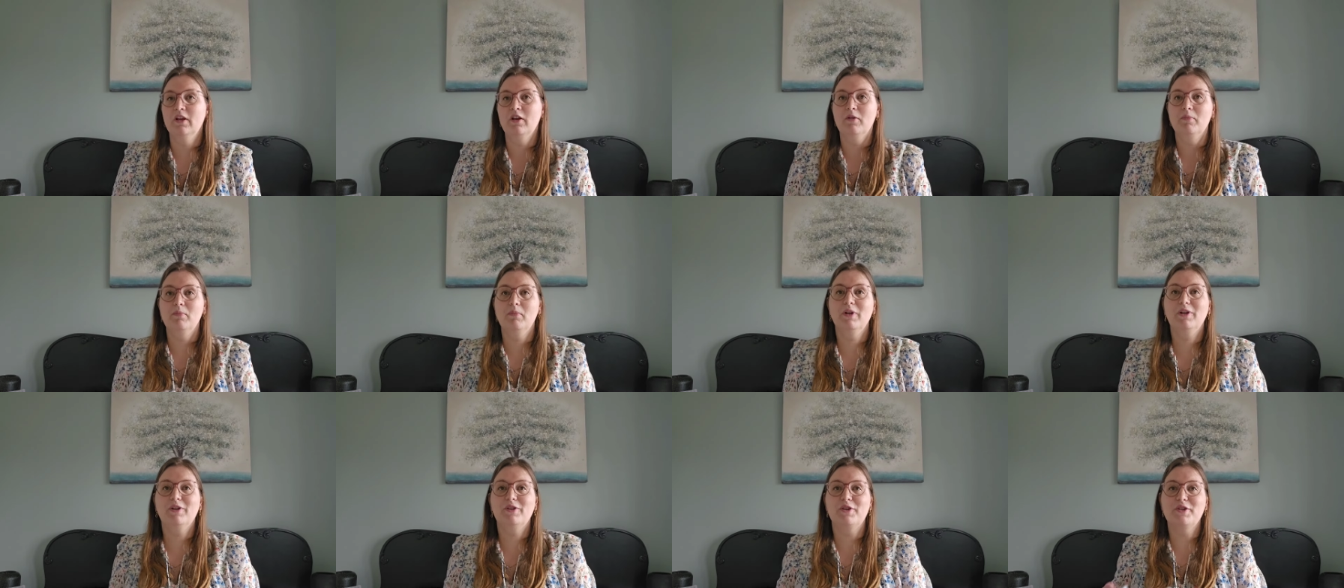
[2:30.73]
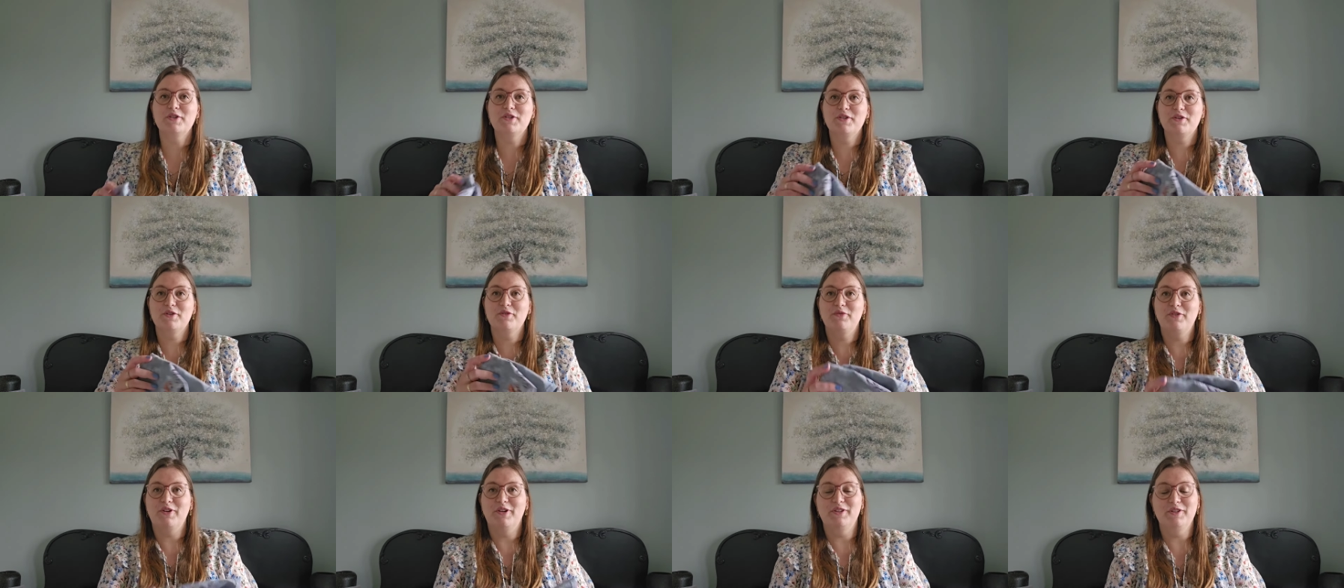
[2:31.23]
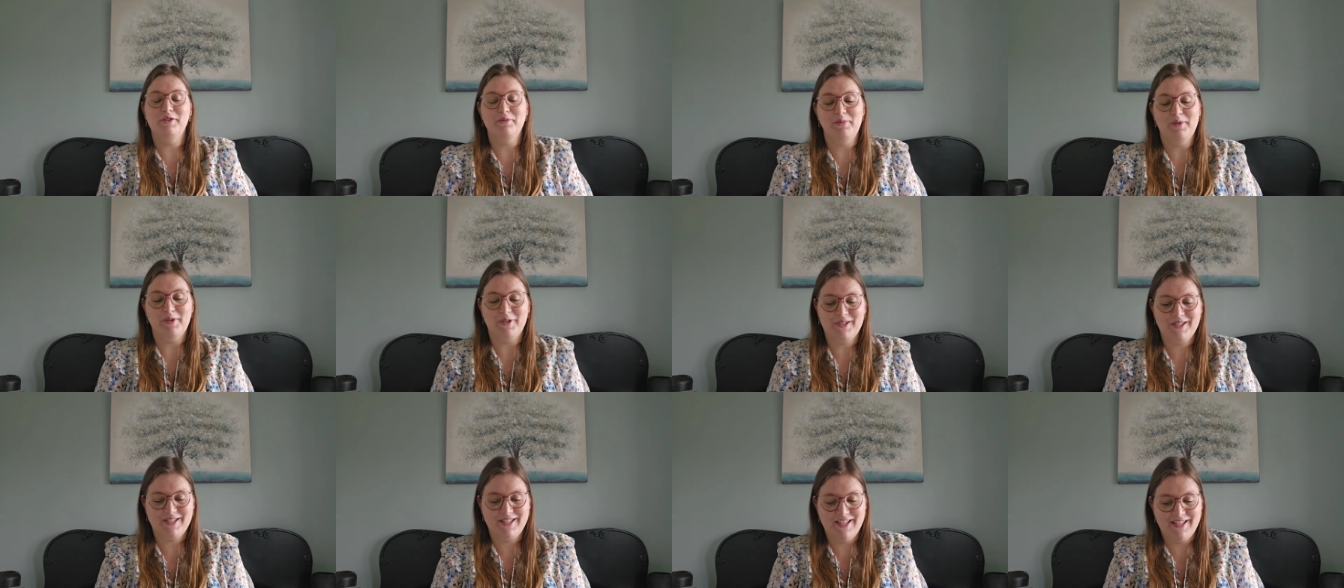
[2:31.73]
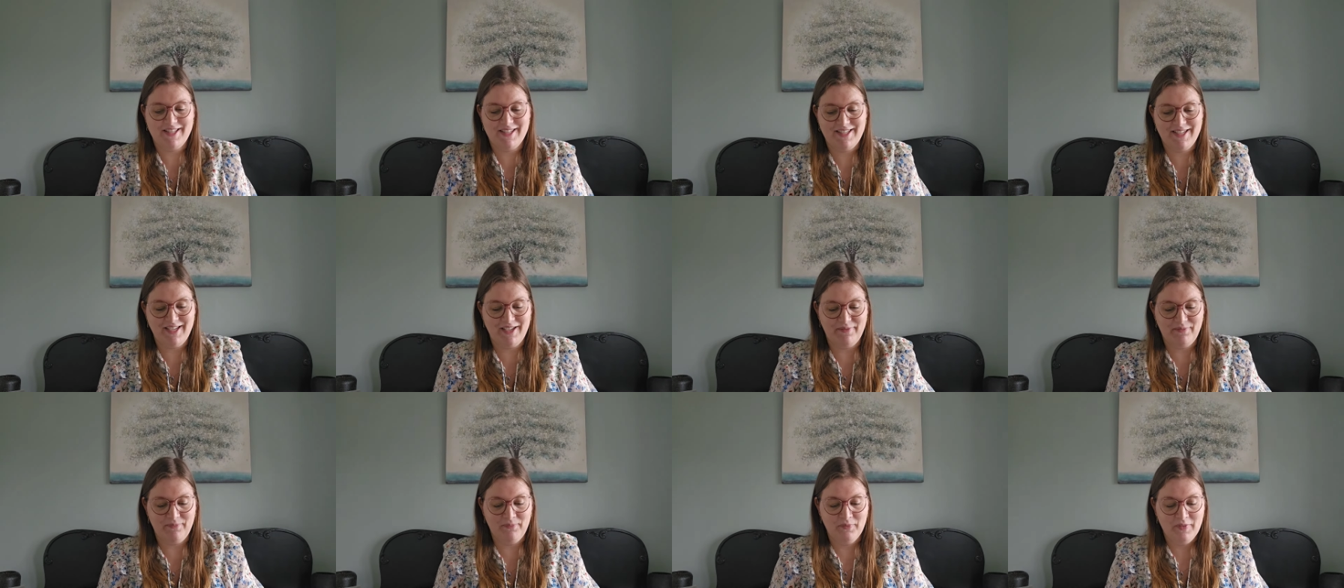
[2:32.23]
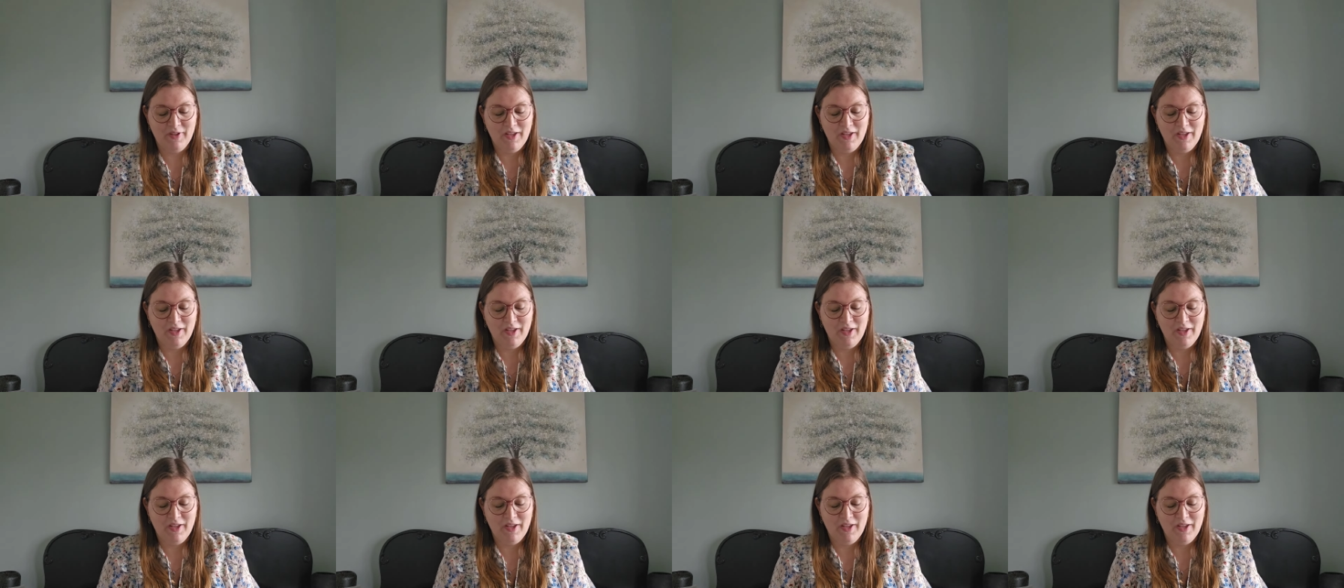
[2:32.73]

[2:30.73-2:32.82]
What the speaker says: Because of all the block stitching.